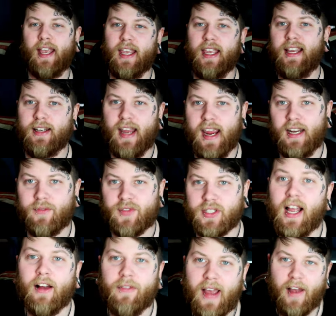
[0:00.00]
eat native
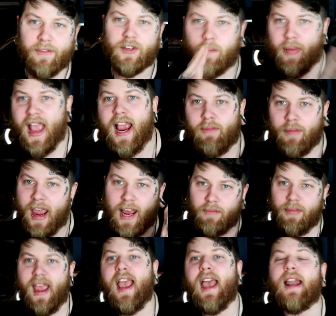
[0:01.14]
stuff, have to
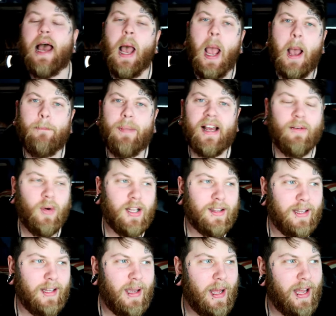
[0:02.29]
ban. But
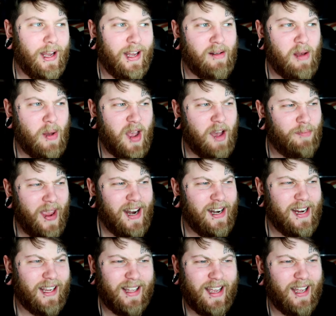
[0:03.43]
with
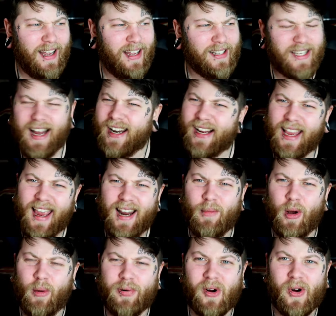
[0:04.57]
banning exotic
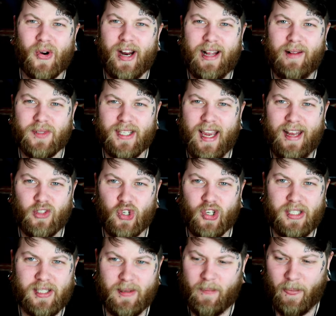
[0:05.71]
animal programs and
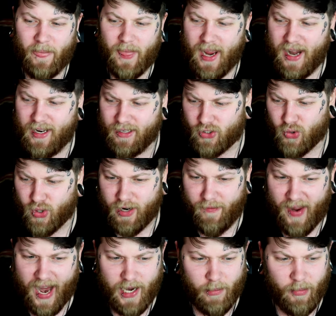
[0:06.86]
just any sort of
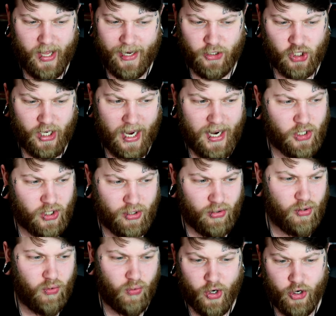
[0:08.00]
animal
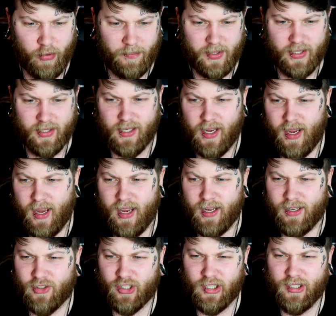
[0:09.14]
educational groups
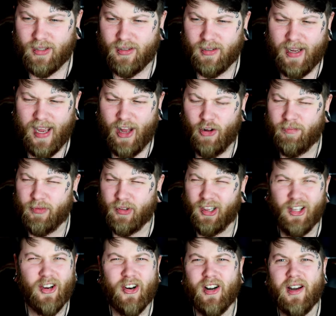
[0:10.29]
to help
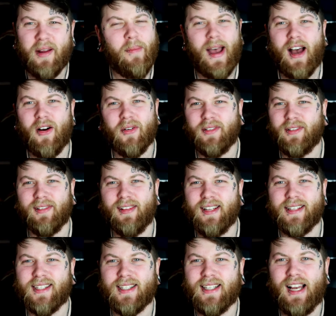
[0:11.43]
learn about
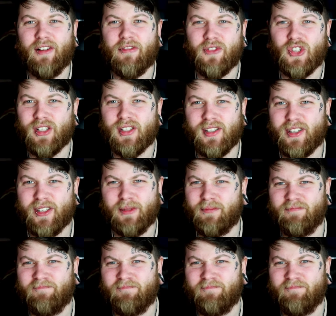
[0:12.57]
this stuff, just...